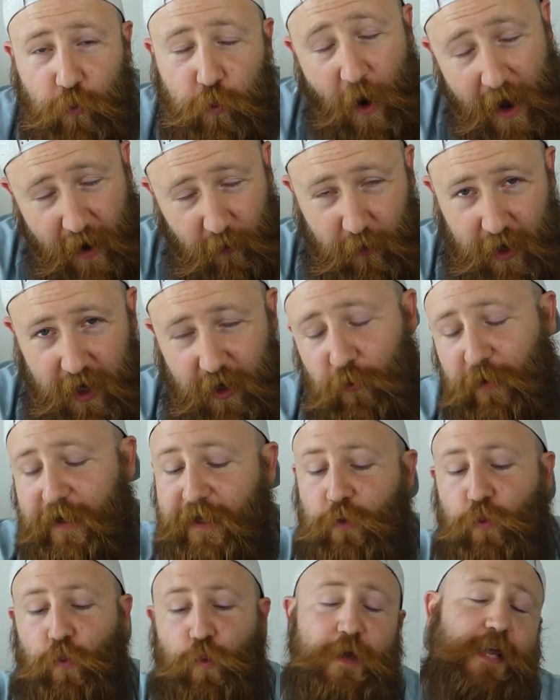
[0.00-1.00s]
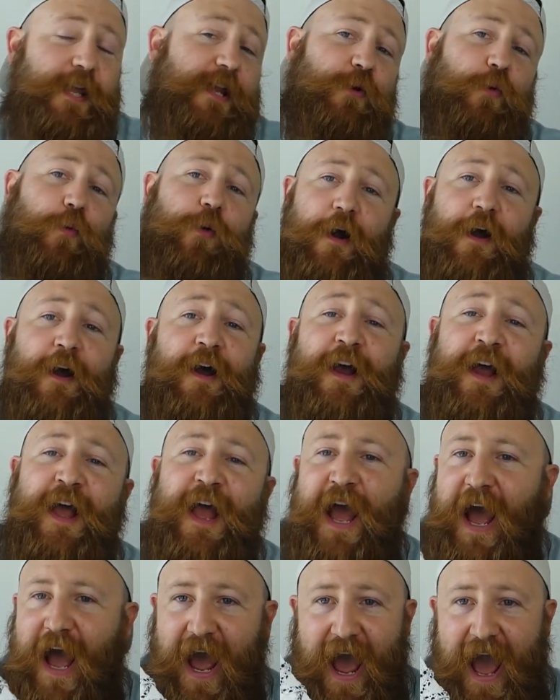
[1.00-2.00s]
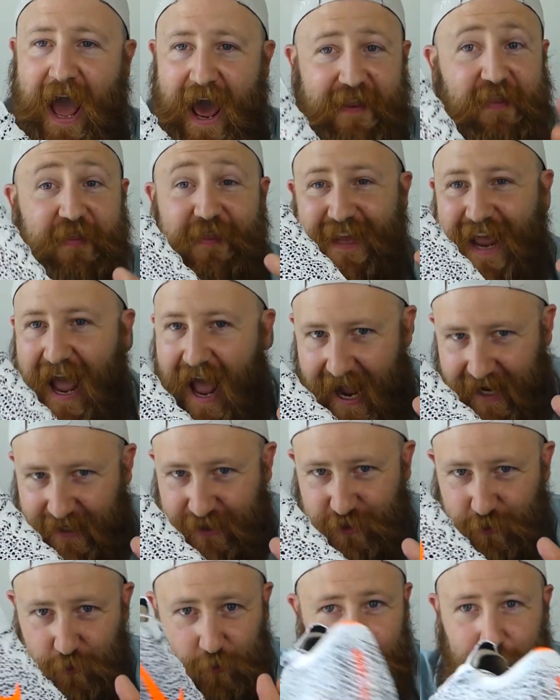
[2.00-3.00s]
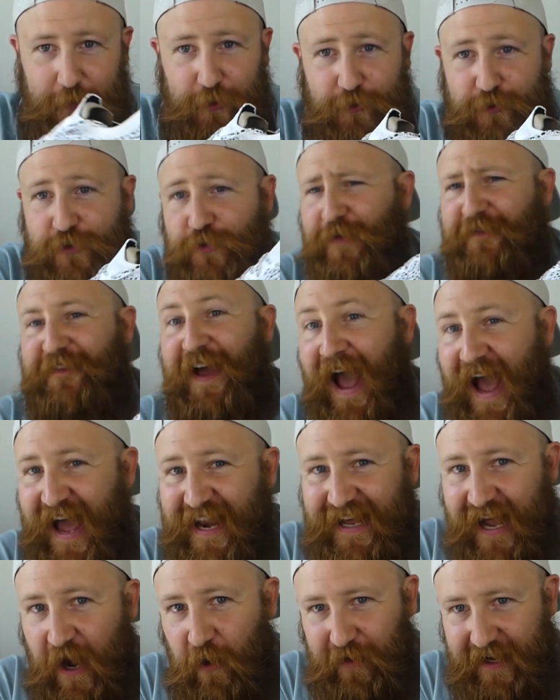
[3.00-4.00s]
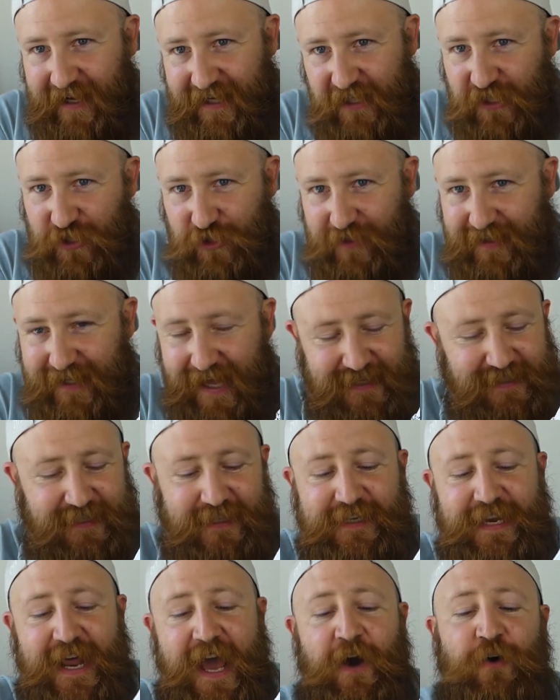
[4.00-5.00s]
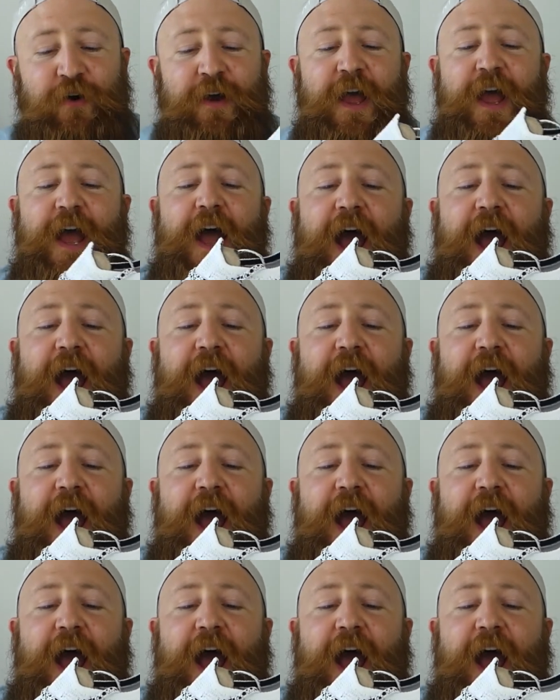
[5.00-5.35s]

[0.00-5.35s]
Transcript: where were we? We were at the actual boots. We've had our history lesson now.